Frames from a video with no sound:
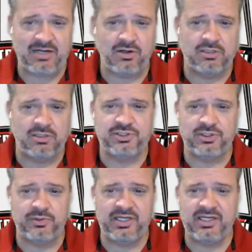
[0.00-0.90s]

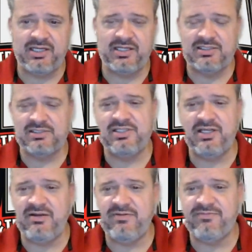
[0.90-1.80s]
also is
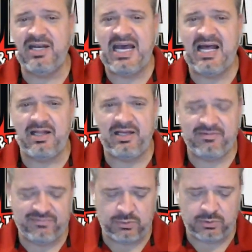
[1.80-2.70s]
the finale
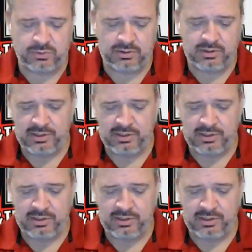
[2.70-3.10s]
for